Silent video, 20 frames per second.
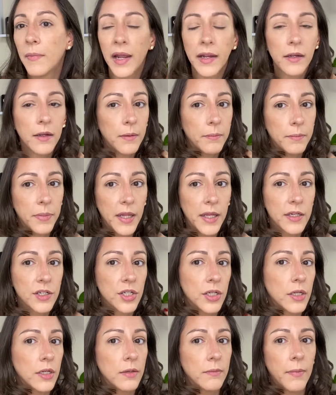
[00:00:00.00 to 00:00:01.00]

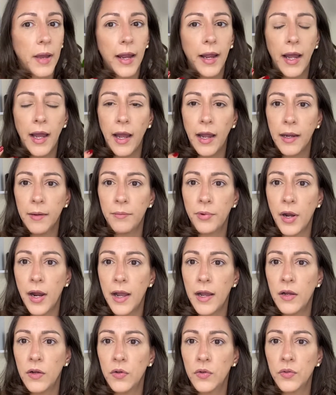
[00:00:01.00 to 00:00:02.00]
complexion, my
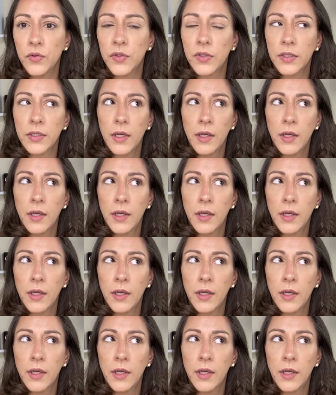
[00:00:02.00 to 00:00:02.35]
eyebrows,